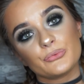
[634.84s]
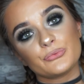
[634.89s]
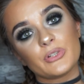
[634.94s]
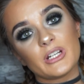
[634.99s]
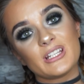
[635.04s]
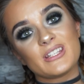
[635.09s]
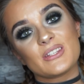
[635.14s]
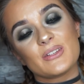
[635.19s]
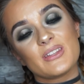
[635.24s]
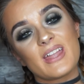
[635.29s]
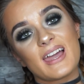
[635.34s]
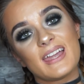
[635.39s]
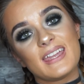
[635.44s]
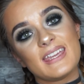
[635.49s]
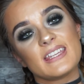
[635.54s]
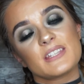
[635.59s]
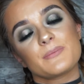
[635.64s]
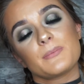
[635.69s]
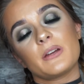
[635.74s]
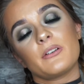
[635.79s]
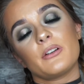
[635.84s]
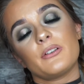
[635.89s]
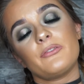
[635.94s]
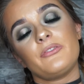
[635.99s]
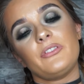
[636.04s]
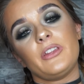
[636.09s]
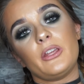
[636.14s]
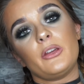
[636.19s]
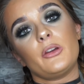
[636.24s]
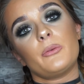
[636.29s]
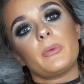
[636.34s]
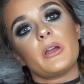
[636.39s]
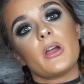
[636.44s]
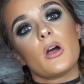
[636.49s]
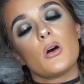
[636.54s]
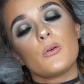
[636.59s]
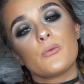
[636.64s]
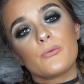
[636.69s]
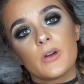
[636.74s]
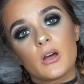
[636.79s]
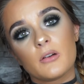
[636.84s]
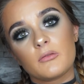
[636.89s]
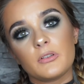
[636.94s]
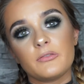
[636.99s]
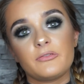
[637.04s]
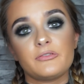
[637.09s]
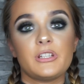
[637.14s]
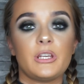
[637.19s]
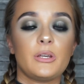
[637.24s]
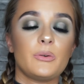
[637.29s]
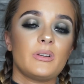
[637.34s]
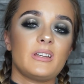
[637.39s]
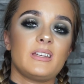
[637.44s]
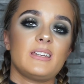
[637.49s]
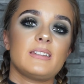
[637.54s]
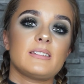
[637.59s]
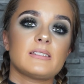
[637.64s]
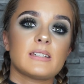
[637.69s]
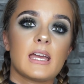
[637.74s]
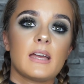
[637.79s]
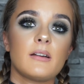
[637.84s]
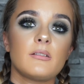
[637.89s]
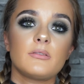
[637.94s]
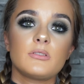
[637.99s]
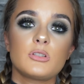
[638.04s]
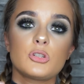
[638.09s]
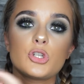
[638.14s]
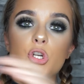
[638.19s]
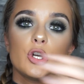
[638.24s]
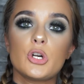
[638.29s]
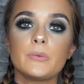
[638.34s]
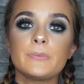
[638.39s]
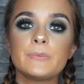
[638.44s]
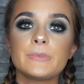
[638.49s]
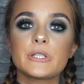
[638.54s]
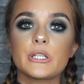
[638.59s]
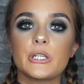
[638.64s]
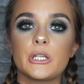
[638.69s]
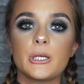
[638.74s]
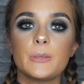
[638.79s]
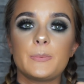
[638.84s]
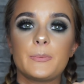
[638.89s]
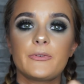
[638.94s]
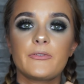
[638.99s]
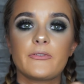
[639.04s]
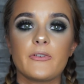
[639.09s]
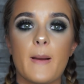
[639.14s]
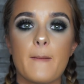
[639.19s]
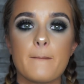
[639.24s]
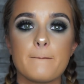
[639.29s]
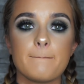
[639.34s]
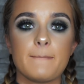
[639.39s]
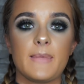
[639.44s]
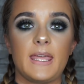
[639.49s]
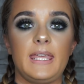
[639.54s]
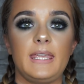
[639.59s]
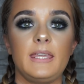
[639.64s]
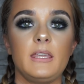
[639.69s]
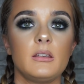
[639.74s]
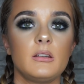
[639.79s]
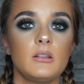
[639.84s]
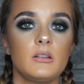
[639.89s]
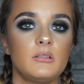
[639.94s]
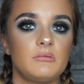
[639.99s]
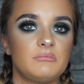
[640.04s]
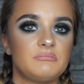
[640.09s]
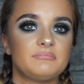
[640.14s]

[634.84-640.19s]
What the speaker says: Right, so that is my review. My overall review is, yeah, thumbs up from me.